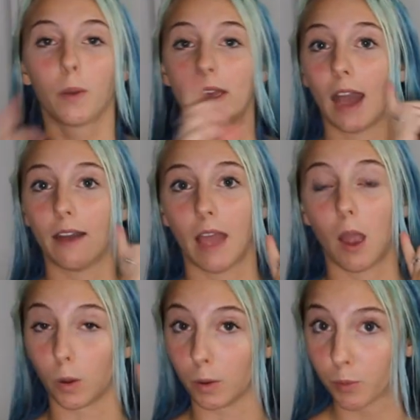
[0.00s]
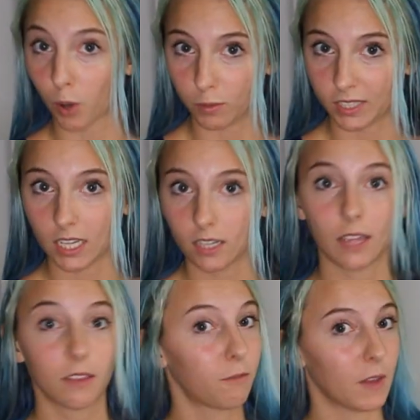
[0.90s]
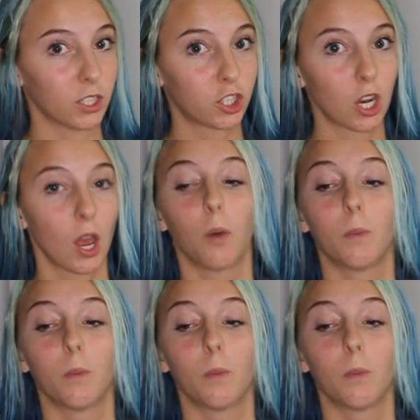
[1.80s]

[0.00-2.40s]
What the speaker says: We have our protein in the fish.